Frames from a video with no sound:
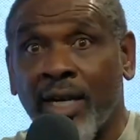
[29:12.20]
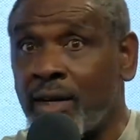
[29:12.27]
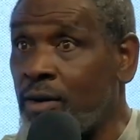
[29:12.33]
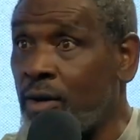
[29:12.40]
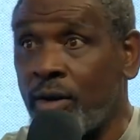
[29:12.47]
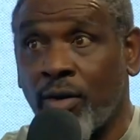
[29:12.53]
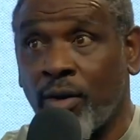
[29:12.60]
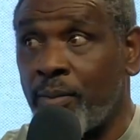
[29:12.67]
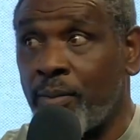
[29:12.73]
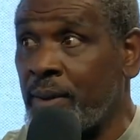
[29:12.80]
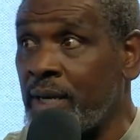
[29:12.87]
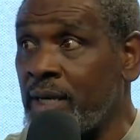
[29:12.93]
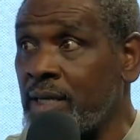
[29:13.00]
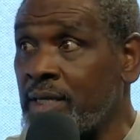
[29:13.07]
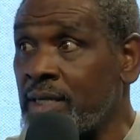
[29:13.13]
no longer
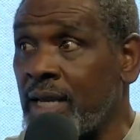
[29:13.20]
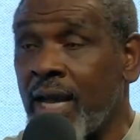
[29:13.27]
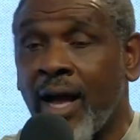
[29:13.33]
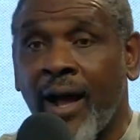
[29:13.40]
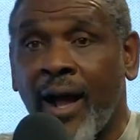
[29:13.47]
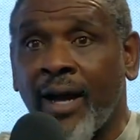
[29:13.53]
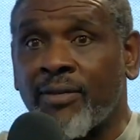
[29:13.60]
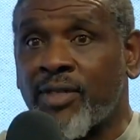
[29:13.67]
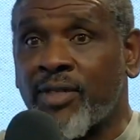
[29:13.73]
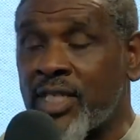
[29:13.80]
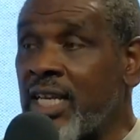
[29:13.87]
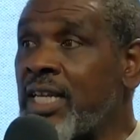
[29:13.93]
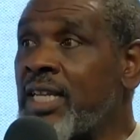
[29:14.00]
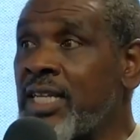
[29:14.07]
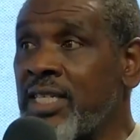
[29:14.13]
plays. Correct. I've
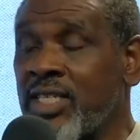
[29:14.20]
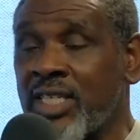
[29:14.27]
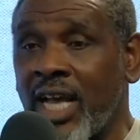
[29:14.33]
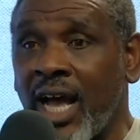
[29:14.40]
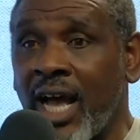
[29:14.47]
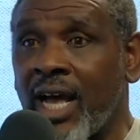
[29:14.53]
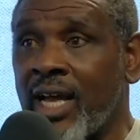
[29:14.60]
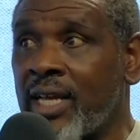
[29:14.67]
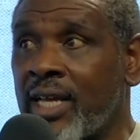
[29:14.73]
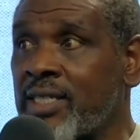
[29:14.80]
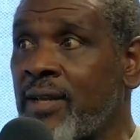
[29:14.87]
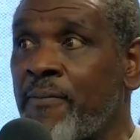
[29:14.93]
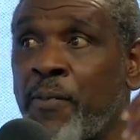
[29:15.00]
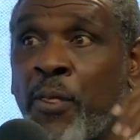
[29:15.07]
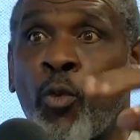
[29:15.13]
seen these guys
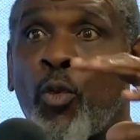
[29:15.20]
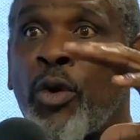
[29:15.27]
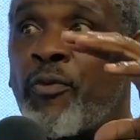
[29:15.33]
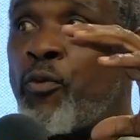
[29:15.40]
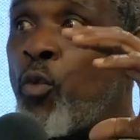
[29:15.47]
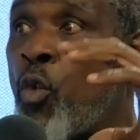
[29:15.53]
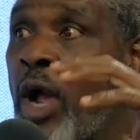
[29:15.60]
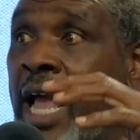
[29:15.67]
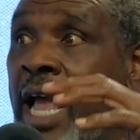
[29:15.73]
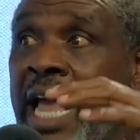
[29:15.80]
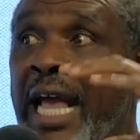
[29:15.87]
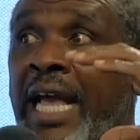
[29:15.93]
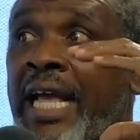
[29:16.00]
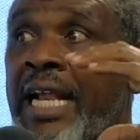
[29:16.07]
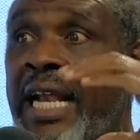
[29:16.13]
with
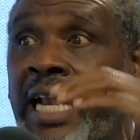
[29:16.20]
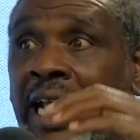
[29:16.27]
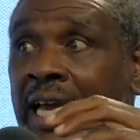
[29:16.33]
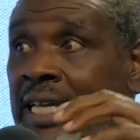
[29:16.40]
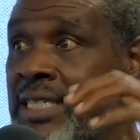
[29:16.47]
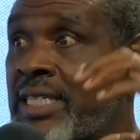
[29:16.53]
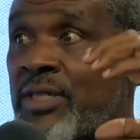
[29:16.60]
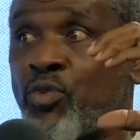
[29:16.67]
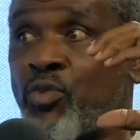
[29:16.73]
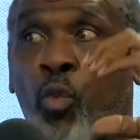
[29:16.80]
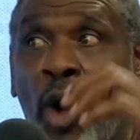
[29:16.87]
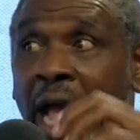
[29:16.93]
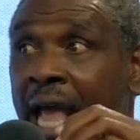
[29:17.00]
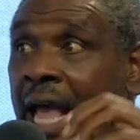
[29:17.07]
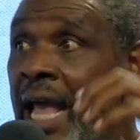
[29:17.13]
way less,
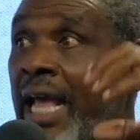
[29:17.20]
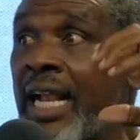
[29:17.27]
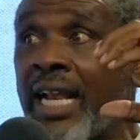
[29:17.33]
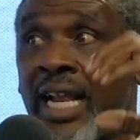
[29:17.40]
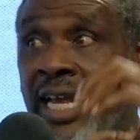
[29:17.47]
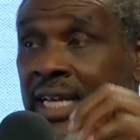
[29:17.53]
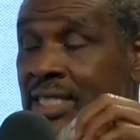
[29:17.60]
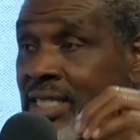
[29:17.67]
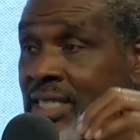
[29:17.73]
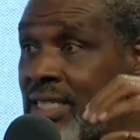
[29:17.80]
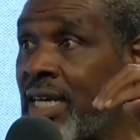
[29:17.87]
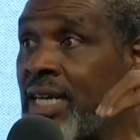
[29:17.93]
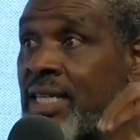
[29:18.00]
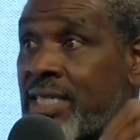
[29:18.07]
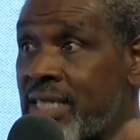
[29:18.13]
way less
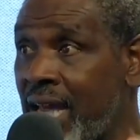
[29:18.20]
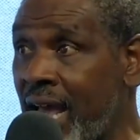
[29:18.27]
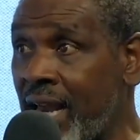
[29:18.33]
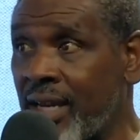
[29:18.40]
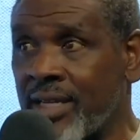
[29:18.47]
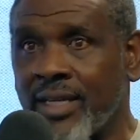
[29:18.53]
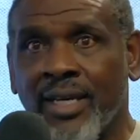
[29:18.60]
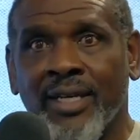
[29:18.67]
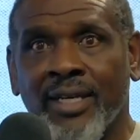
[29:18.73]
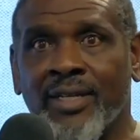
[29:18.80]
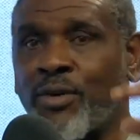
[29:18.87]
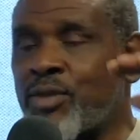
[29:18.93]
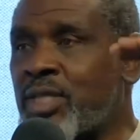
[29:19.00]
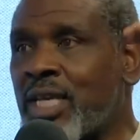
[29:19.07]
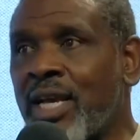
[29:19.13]
talent.
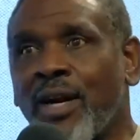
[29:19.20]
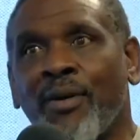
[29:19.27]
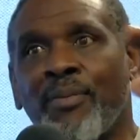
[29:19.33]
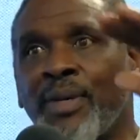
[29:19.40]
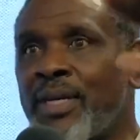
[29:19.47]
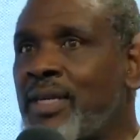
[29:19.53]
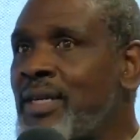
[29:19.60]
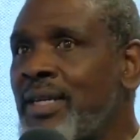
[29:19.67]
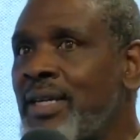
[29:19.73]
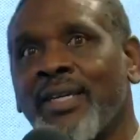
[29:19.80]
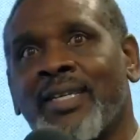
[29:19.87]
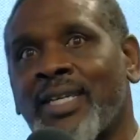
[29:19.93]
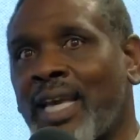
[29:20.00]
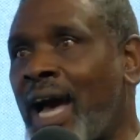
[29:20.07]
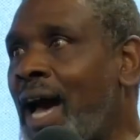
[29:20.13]
Don't tell me
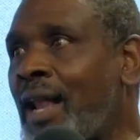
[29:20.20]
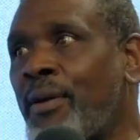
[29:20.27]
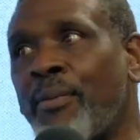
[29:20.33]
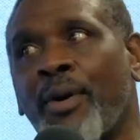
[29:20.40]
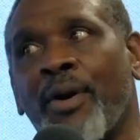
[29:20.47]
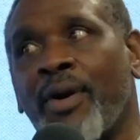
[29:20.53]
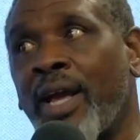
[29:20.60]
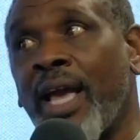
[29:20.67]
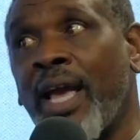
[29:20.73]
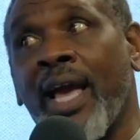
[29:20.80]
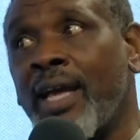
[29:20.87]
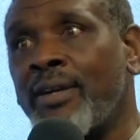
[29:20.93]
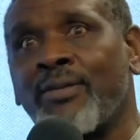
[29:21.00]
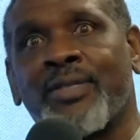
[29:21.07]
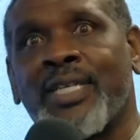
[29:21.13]
Kyler Murray ain't
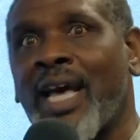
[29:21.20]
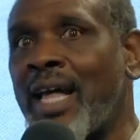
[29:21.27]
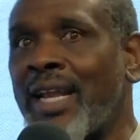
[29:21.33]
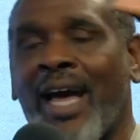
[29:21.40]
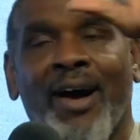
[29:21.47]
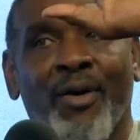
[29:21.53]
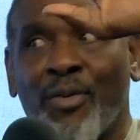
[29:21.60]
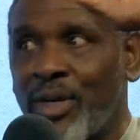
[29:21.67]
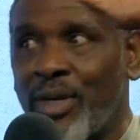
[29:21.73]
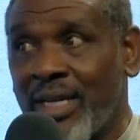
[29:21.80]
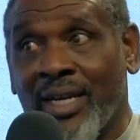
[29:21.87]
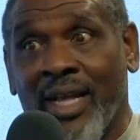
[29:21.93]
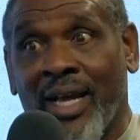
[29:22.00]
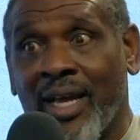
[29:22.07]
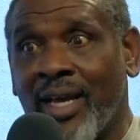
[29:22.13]
had no talent. I don't want to hear
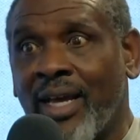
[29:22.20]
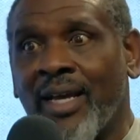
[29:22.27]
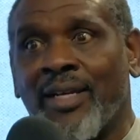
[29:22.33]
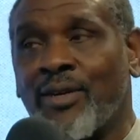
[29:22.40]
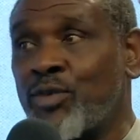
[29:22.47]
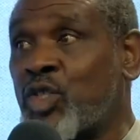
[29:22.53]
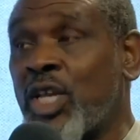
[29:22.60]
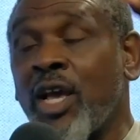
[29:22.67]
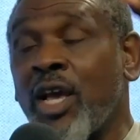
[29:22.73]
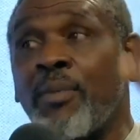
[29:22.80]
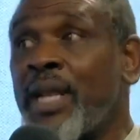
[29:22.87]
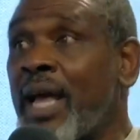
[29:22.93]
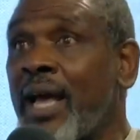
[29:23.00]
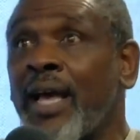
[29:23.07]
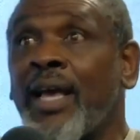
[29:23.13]
that. Don't tell me
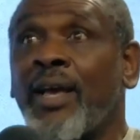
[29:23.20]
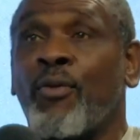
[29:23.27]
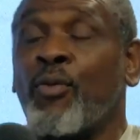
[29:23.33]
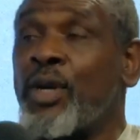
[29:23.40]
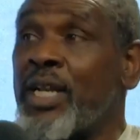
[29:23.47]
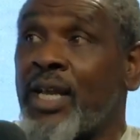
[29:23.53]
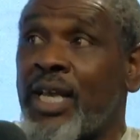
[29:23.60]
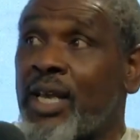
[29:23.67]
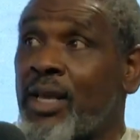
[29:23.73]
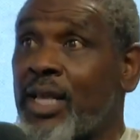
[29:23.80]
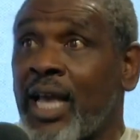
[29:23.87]
that. that boy when the had